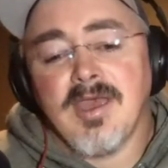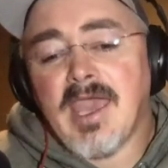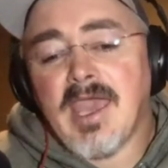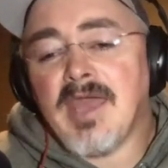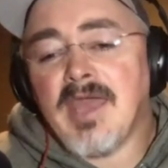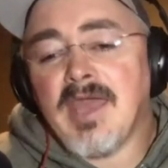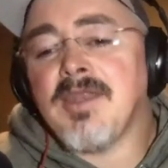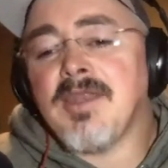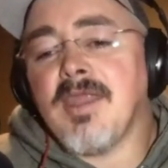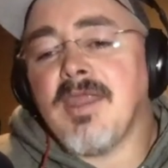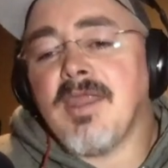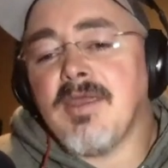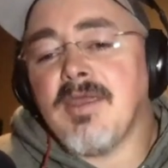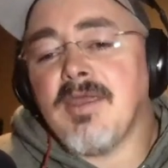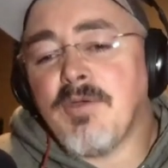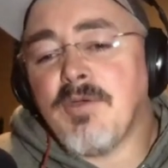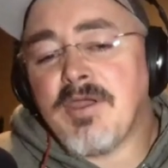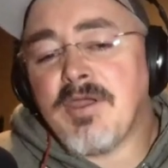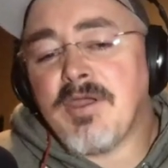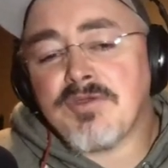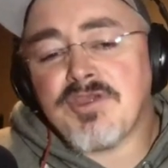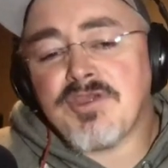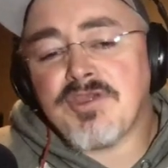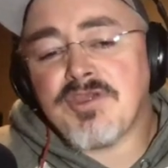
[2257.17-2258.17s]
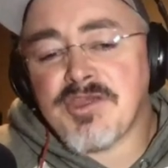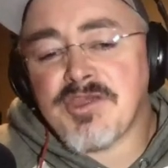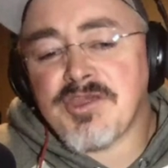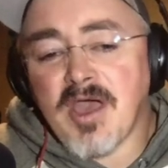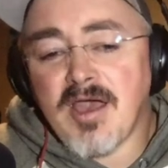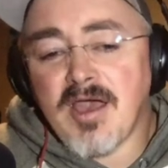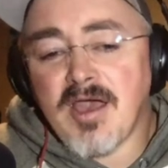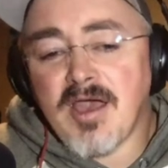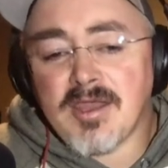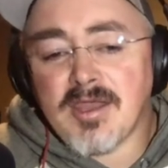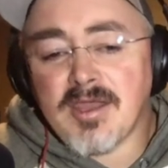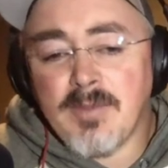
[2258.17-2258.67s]
And we were just
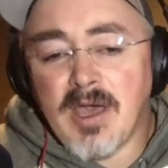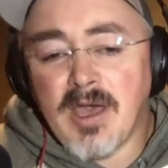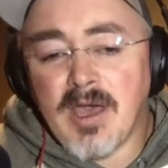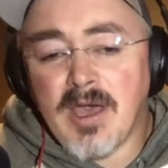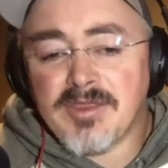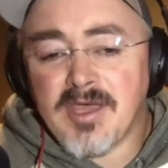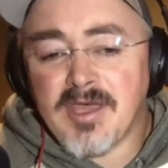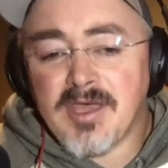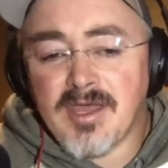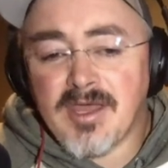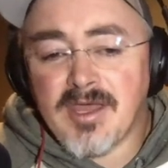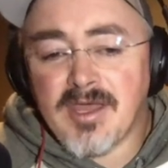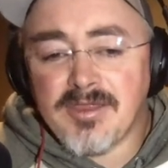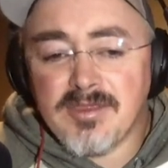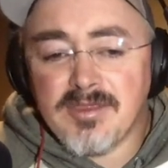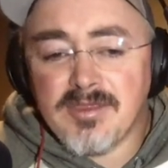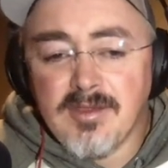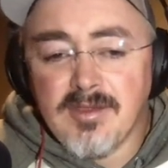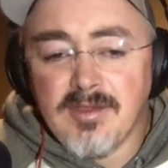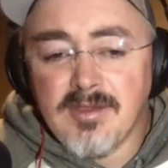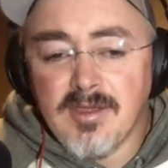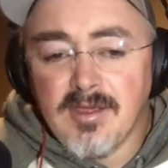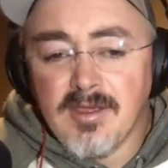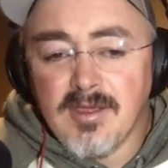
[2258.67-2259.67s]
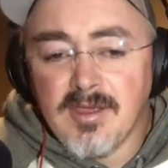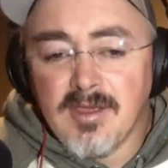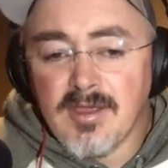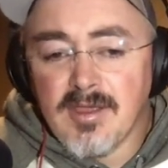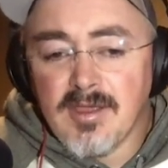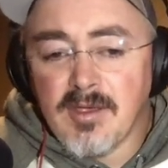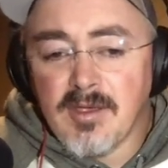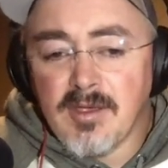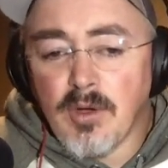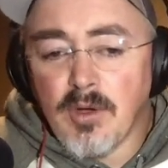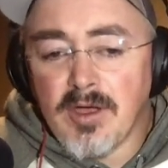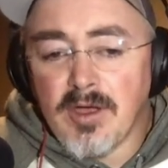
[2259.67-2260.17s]
talking about that, I
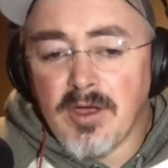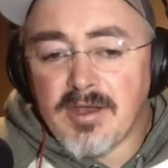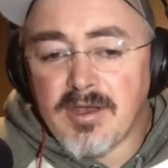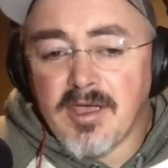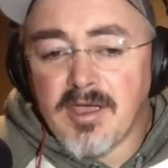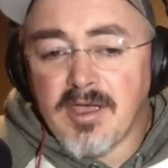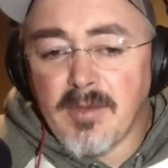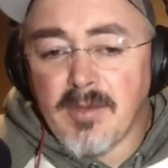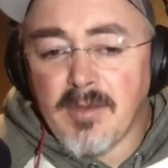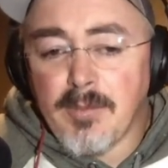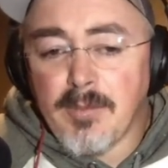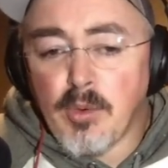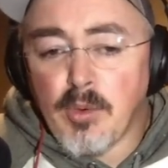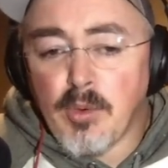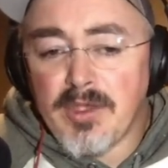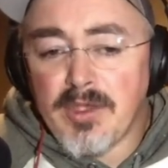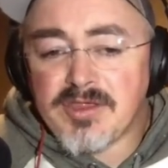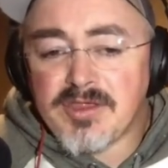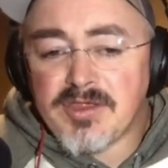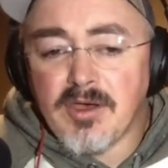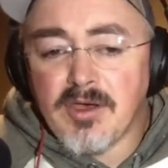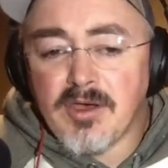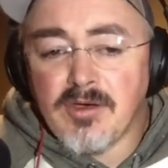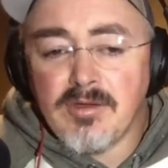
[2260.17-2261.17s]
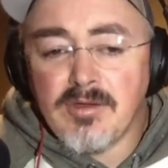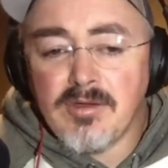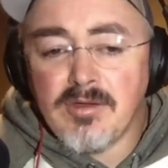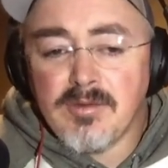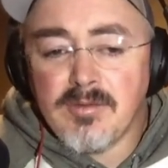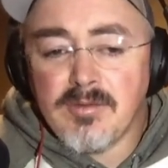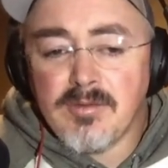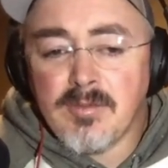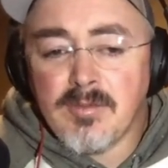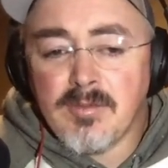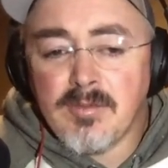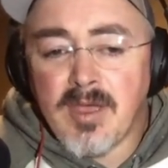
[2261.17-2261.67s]
think, a couple weeks ago,
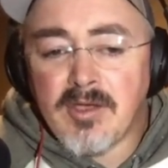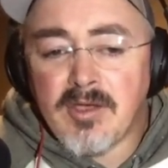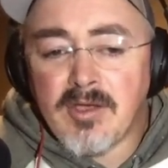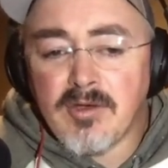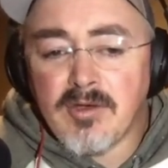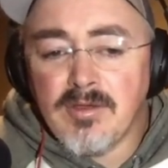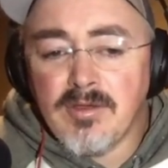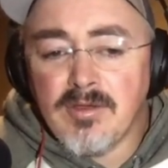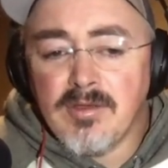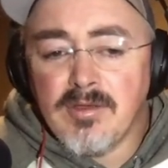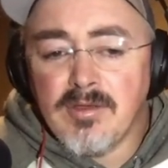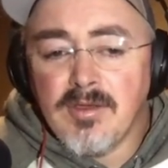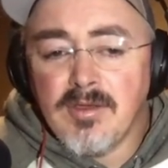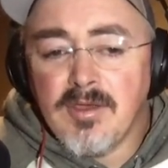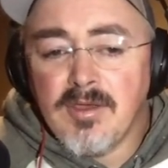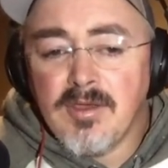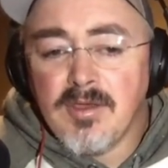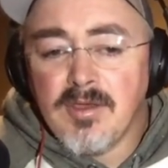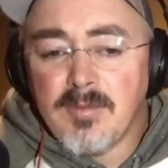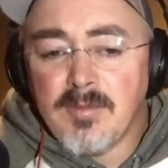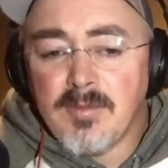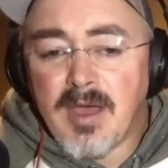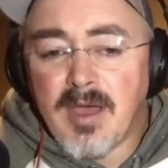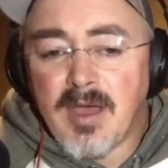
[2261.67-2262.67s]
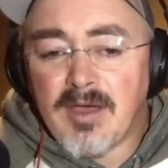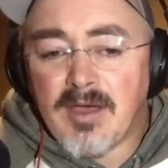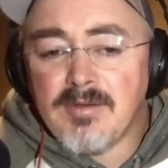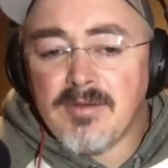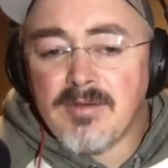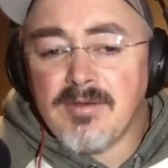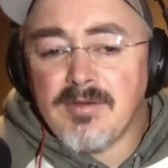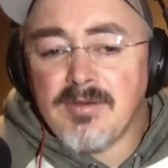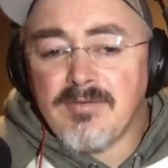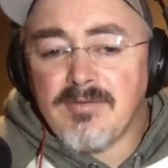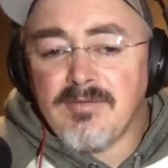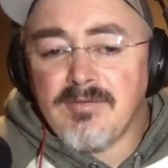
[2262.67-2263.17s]
Michael,
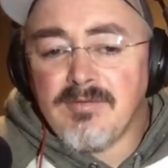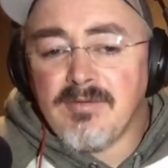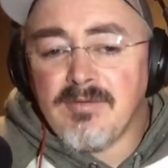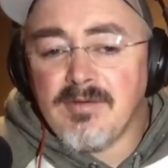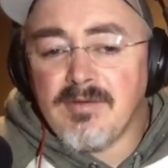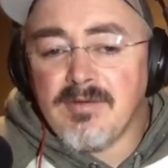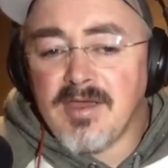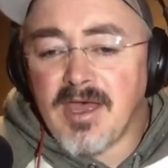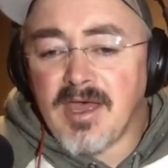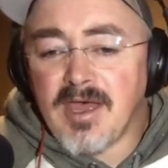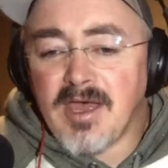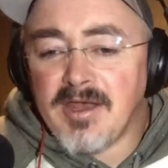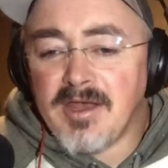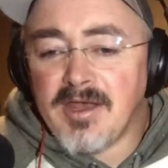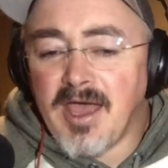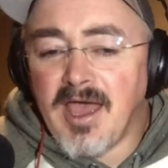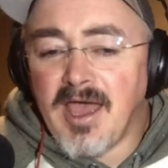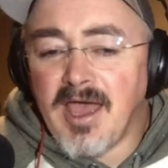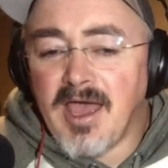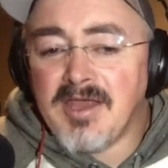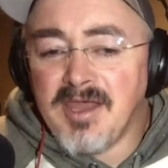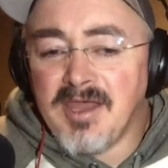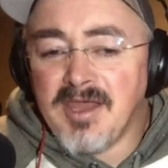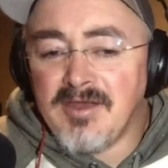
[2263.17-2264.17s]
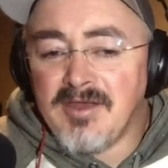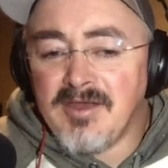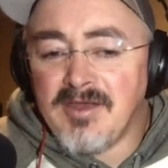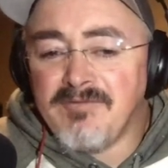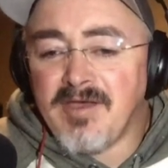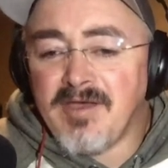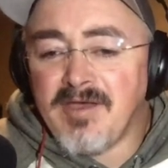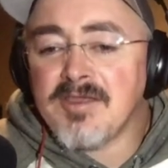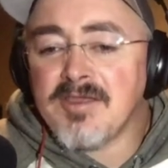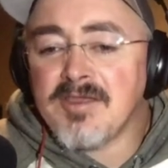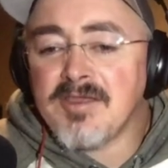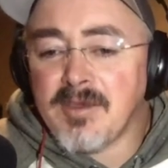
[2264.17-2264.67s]
about kind of
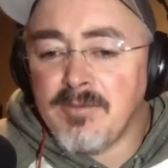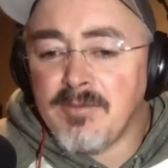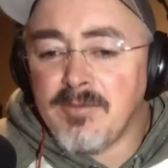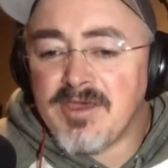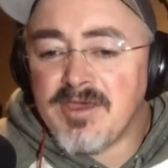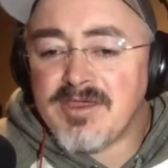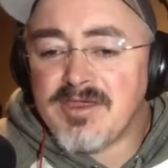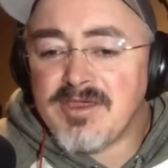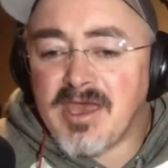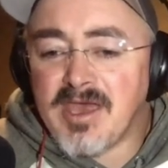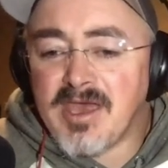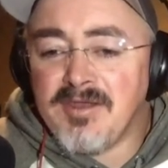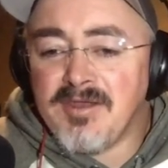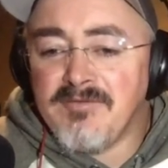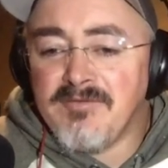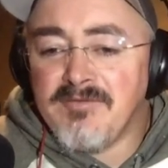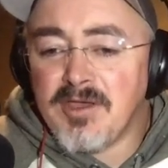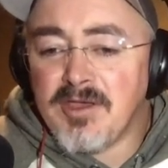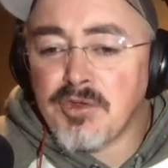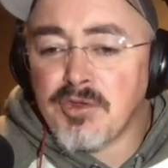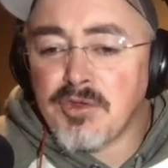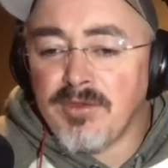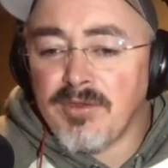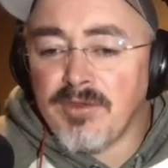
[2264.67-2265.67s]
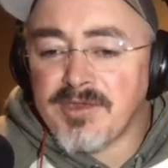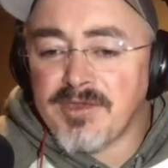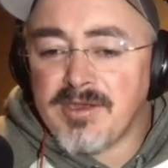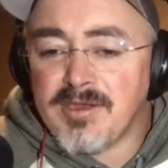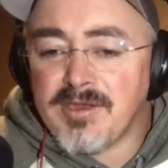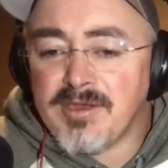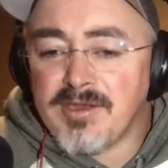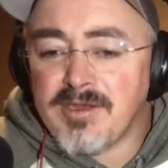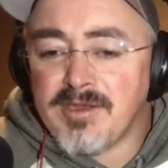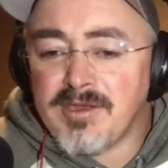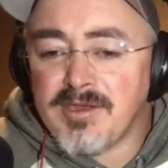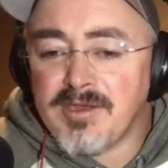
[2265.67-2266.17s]
identifying some of these individuals.
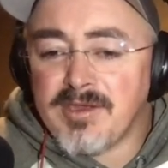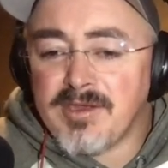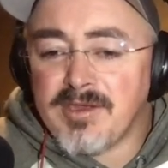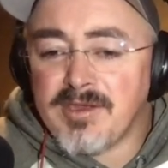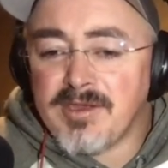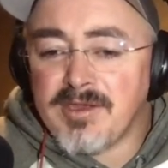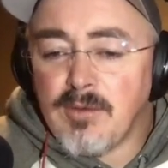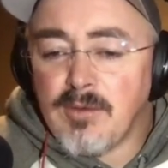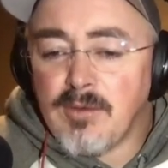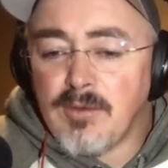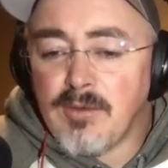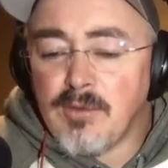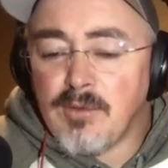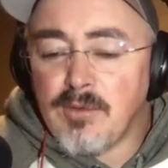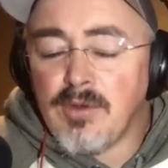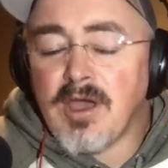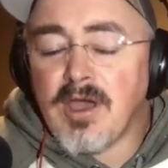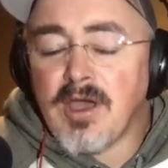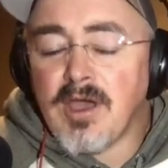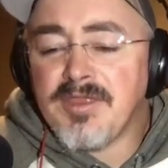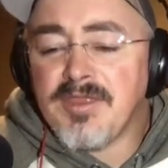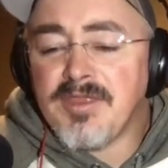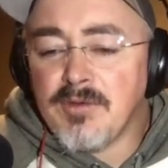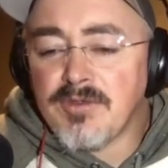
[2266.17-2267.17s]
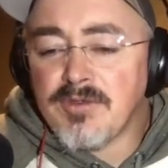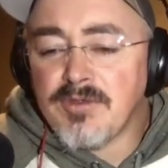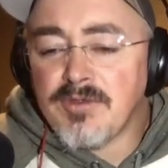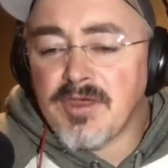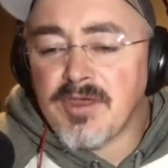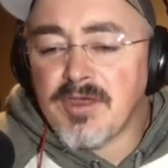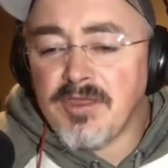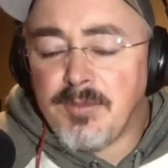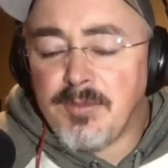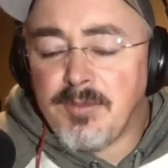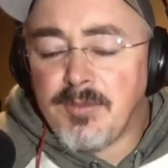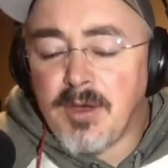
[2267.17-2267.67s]
And I think
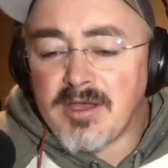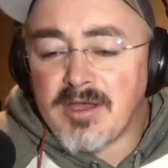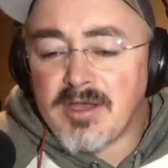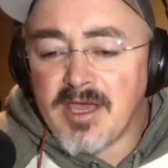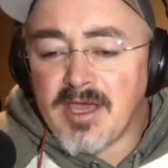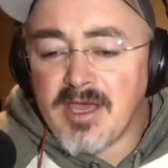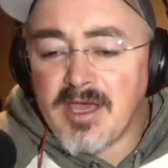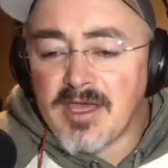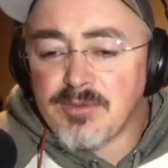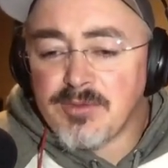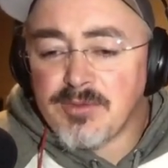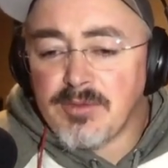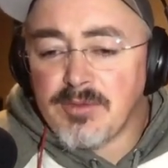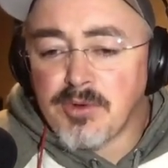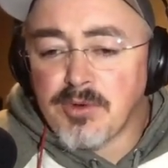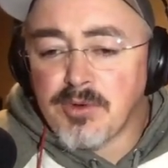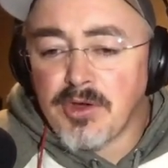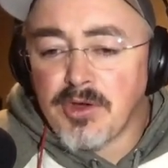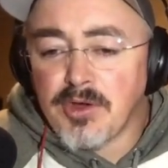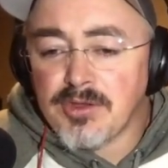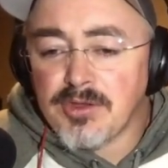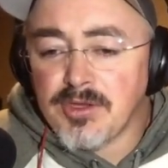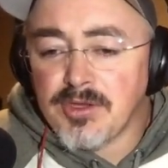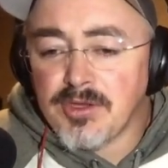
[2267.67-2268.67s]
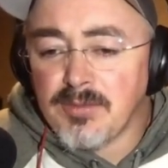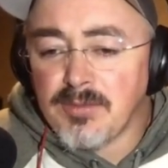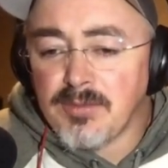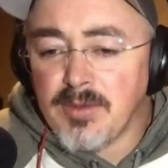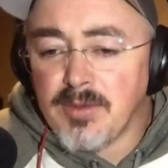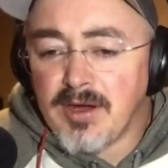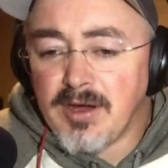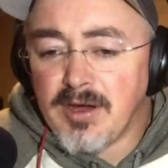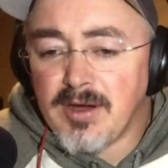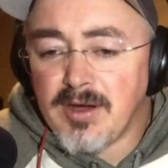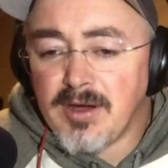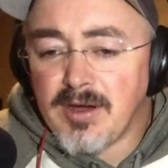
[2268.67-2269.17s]
it was on the podcast with Brooke
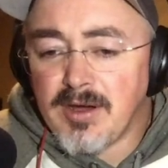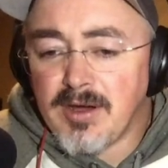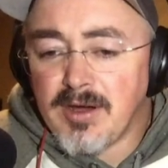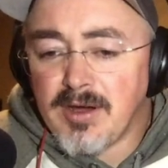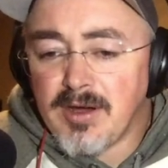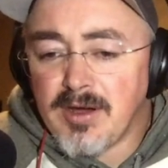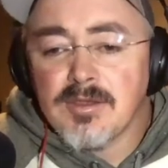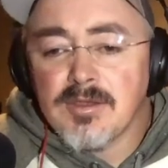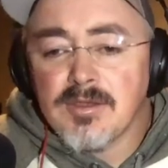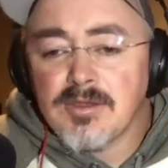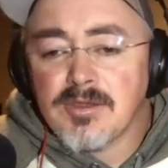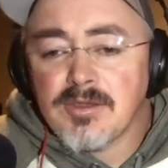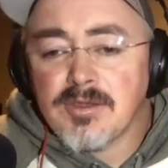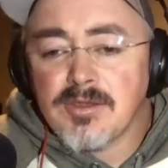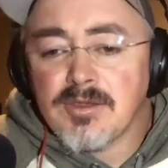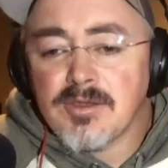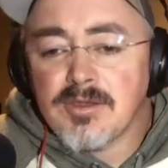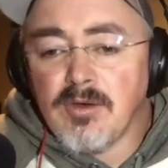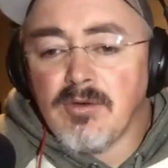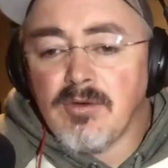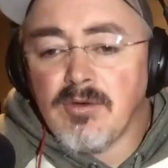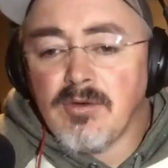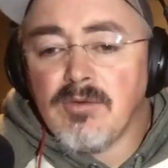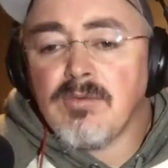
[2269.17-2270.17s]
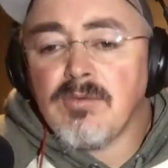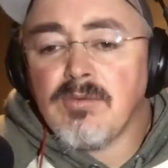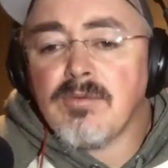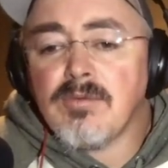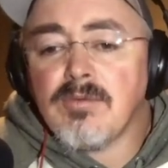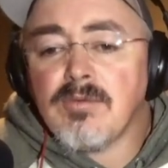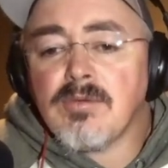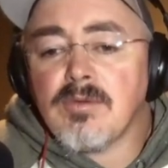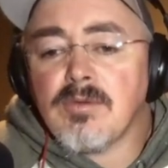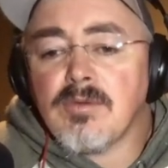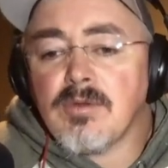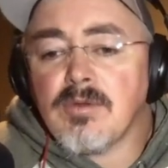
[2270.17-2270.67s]
Little Bear.
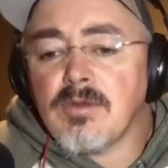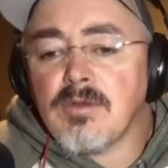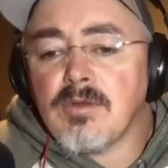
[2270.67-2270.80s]
So